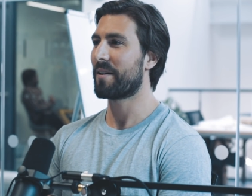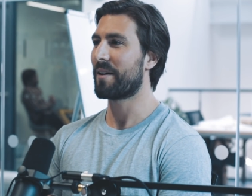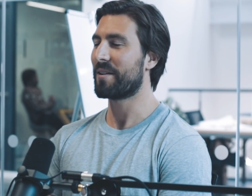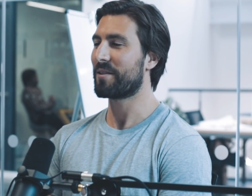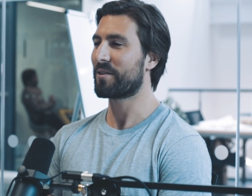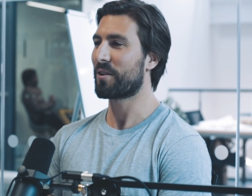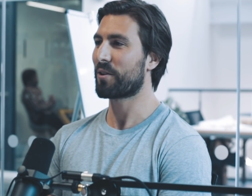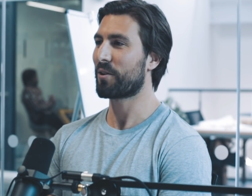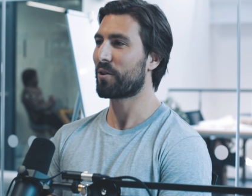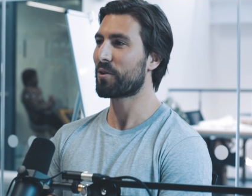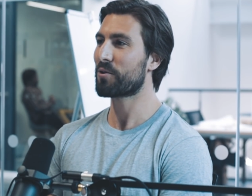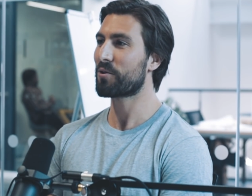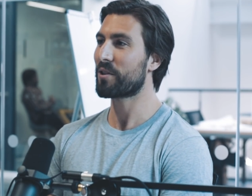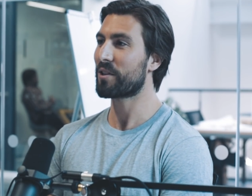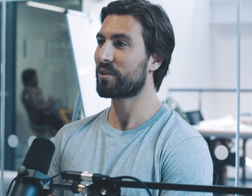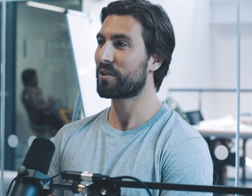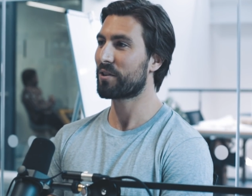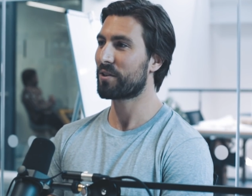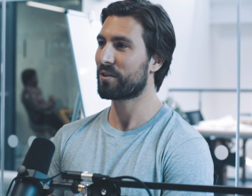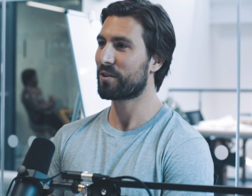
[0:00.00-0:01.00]
so
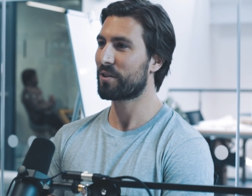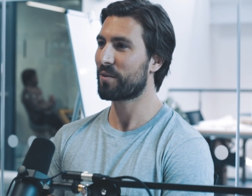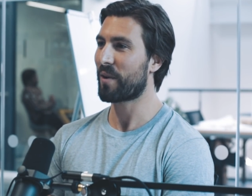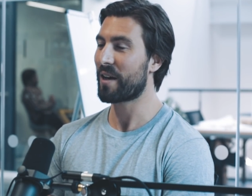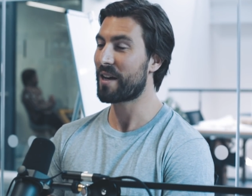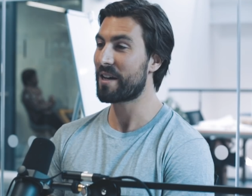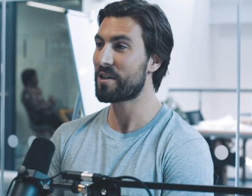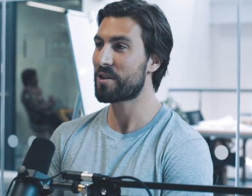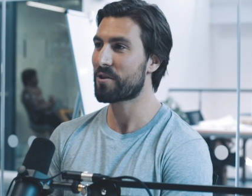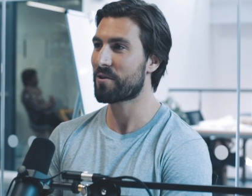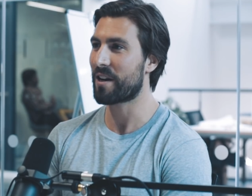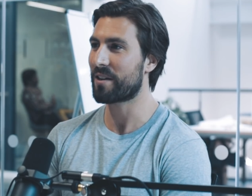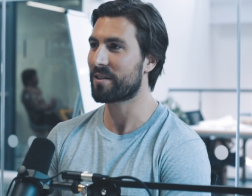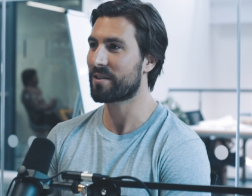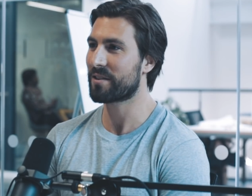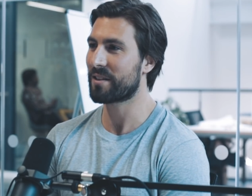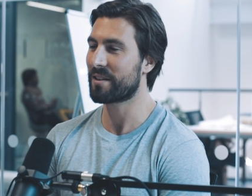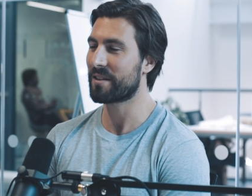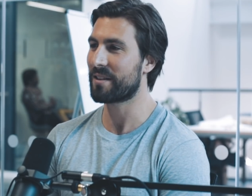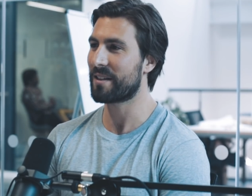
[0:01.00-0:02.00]
contrary to my
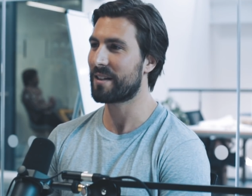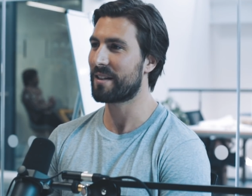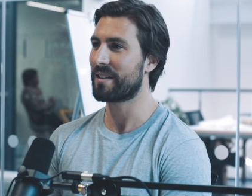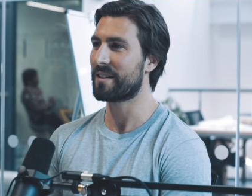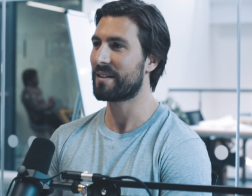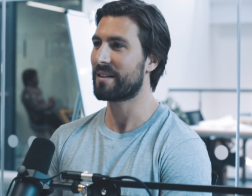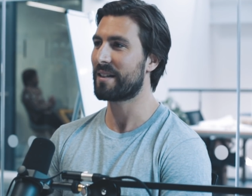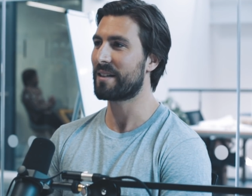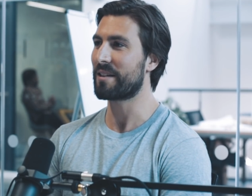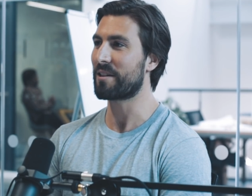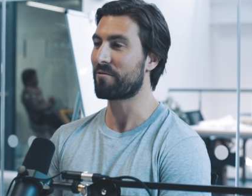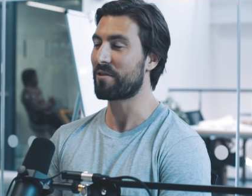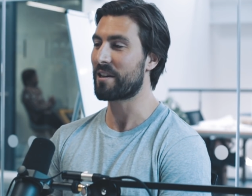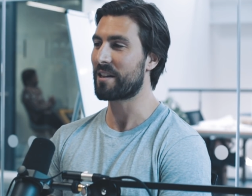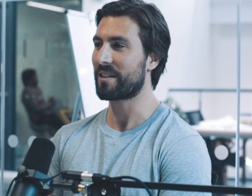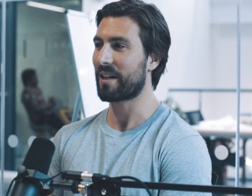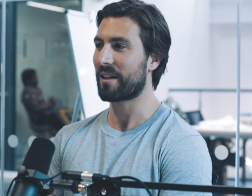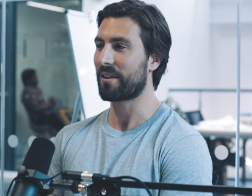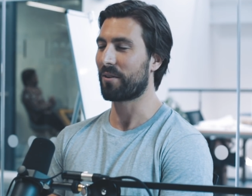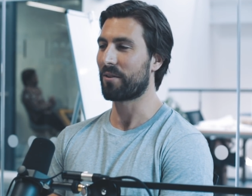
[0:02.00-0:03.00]
interests in green
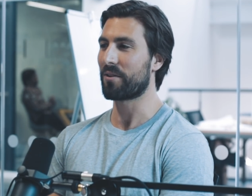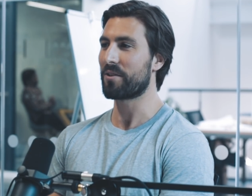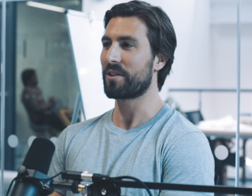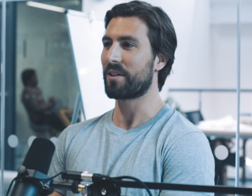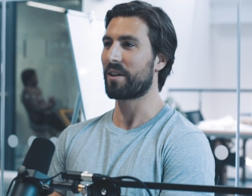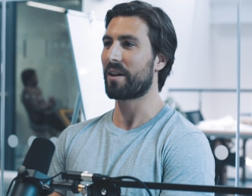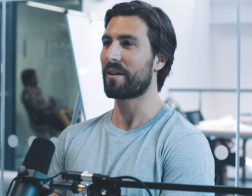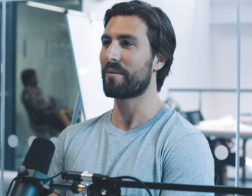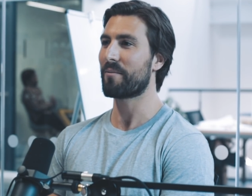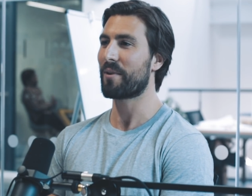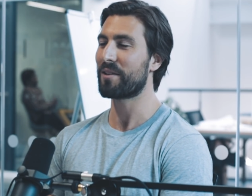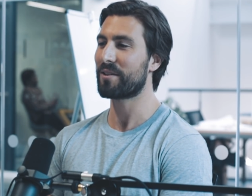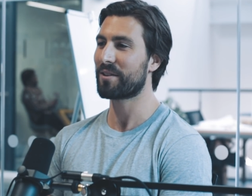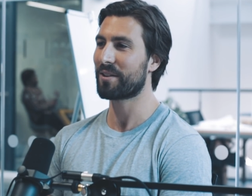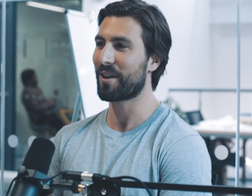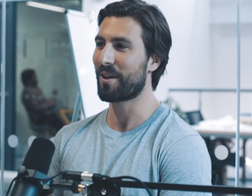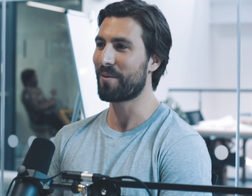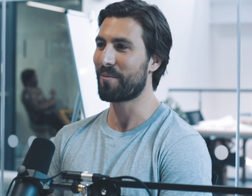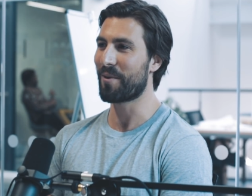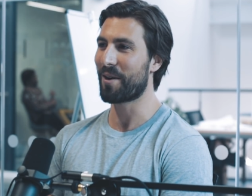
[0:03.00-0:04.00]
technology, I went to
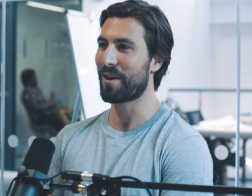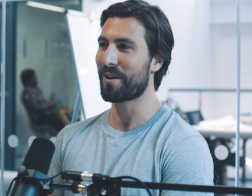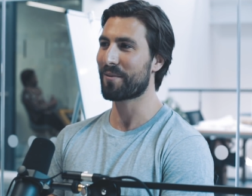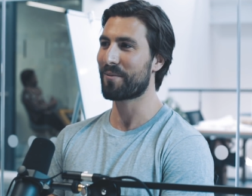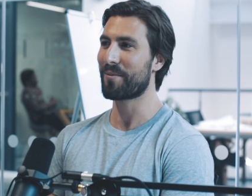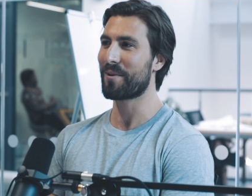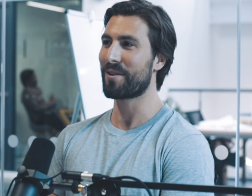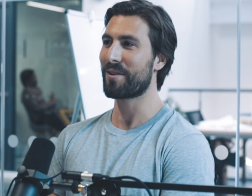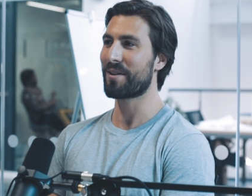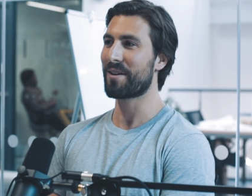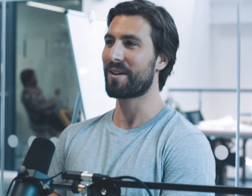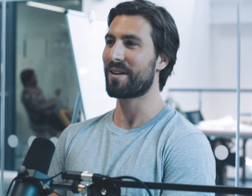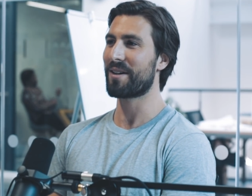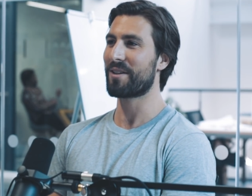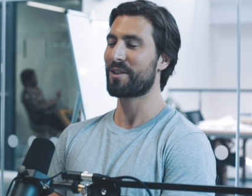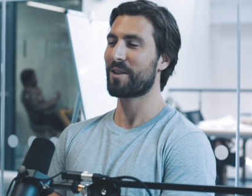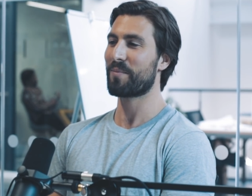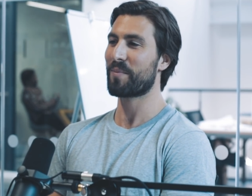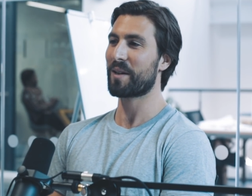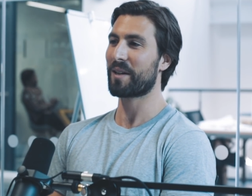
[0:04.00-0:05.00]
go and work with a
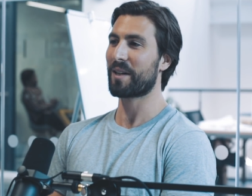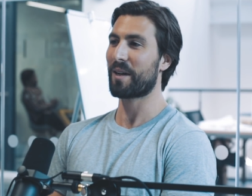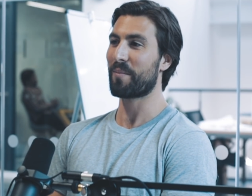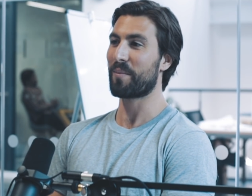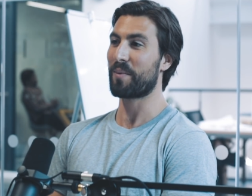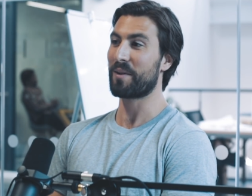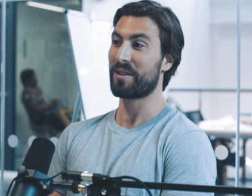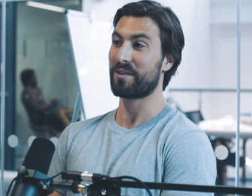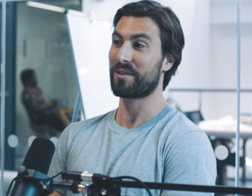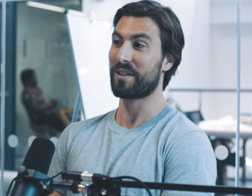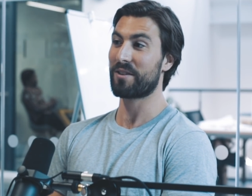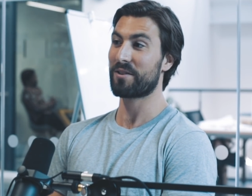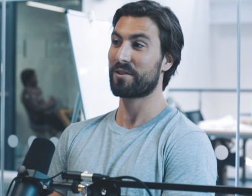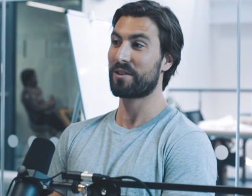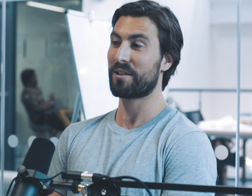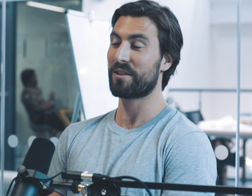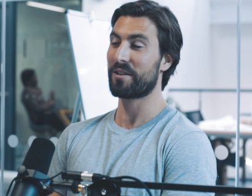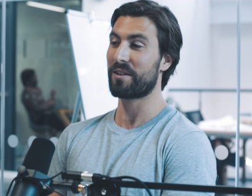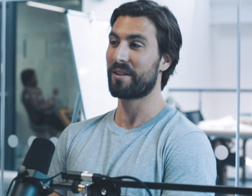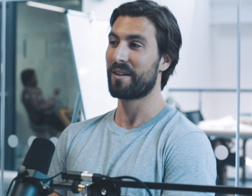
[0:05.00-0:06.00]
shipping company
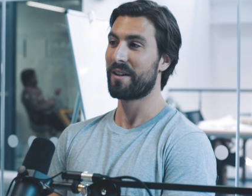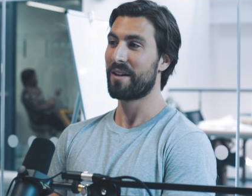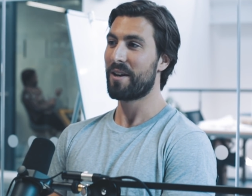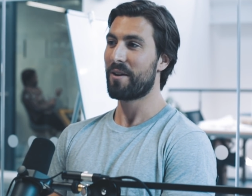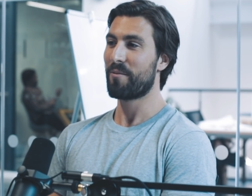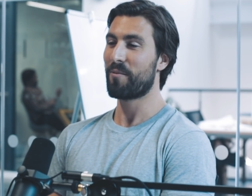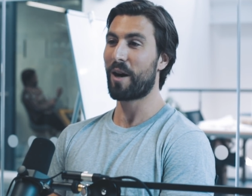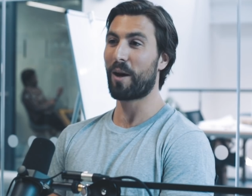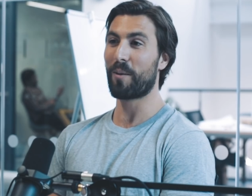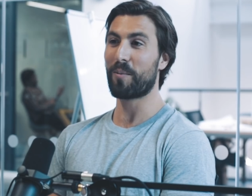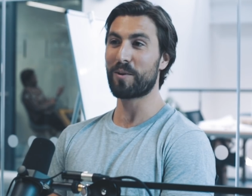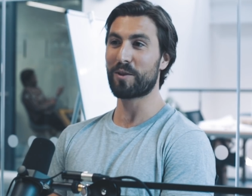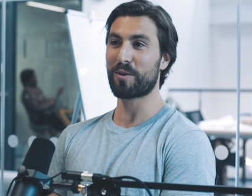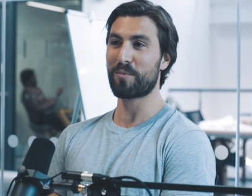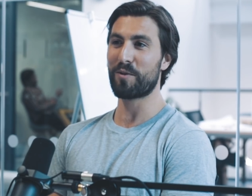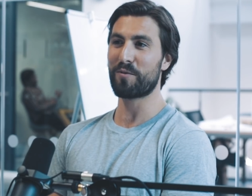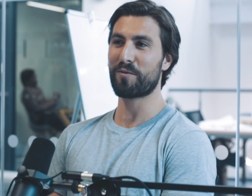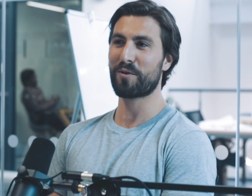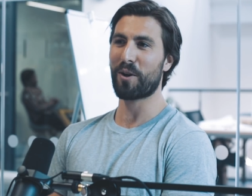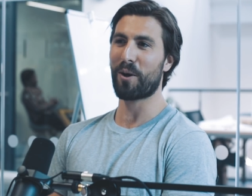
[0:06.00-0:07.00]
essentially that were helping to
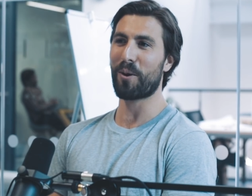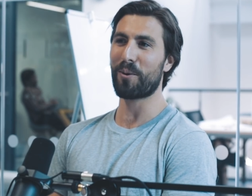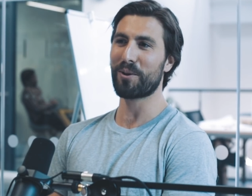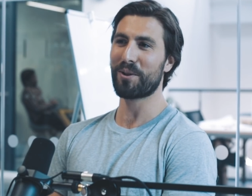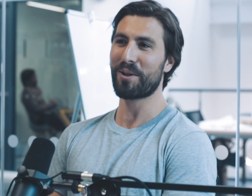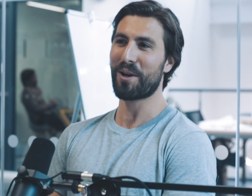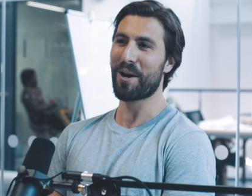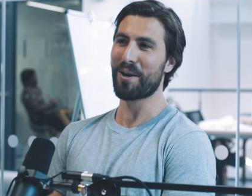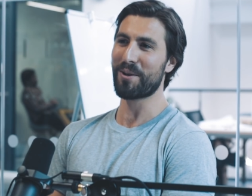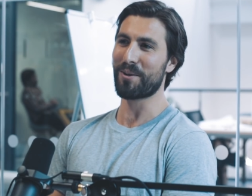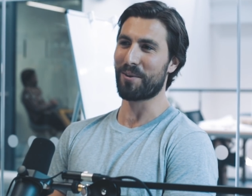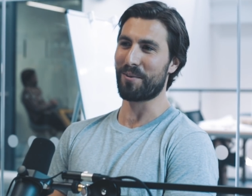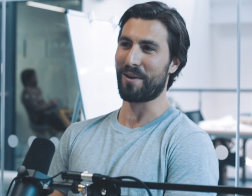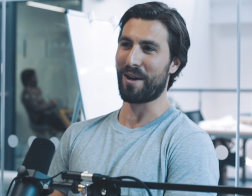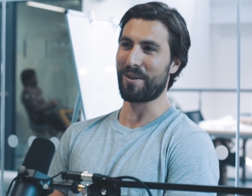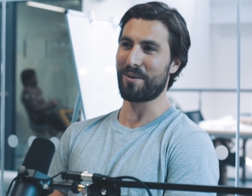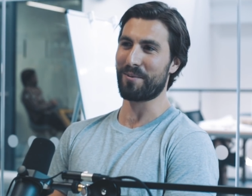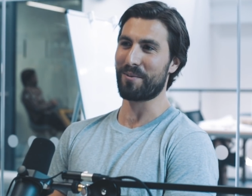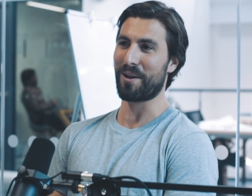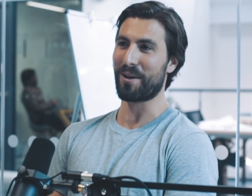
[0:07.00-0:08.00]
move coal and iron ore
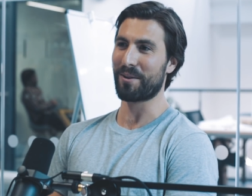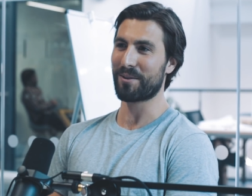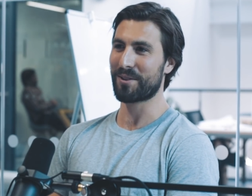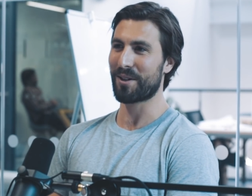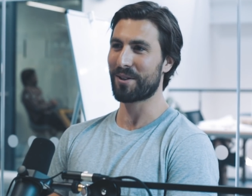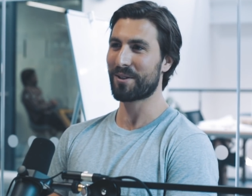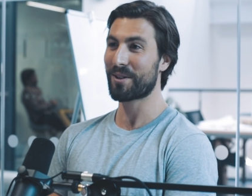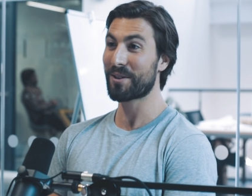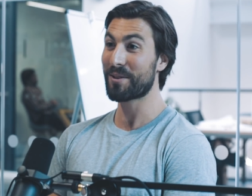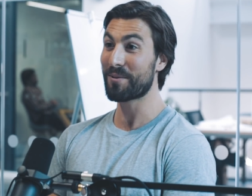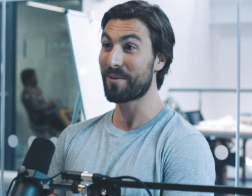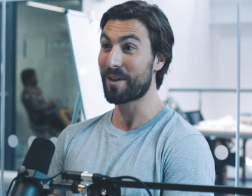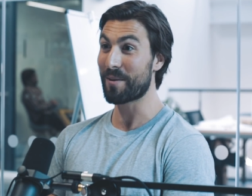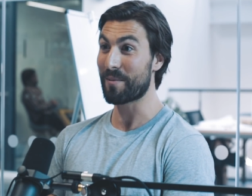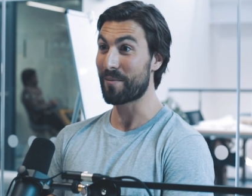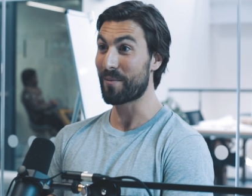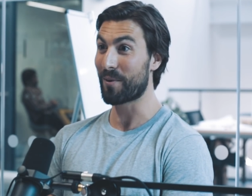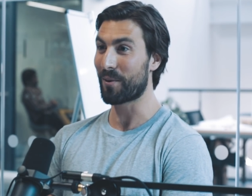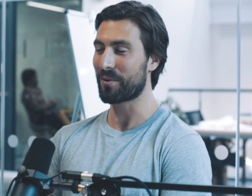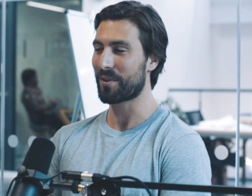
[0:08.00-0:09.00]
around the world, so it couldn't really
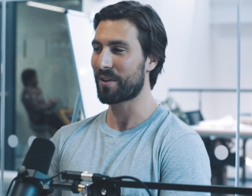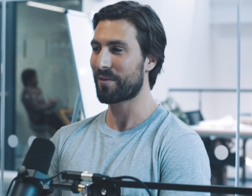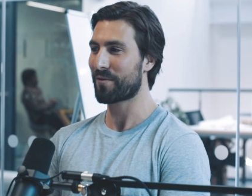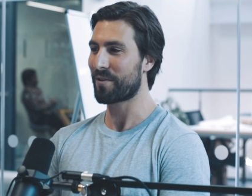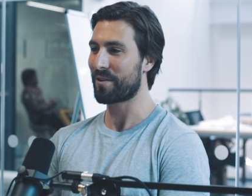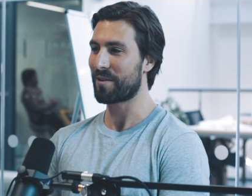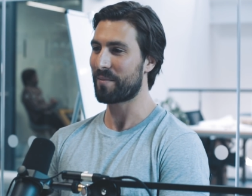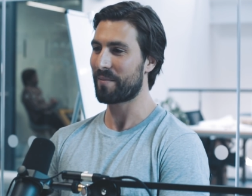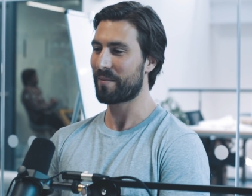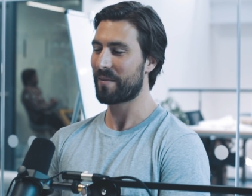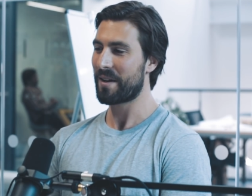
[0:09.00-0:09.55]
be more different.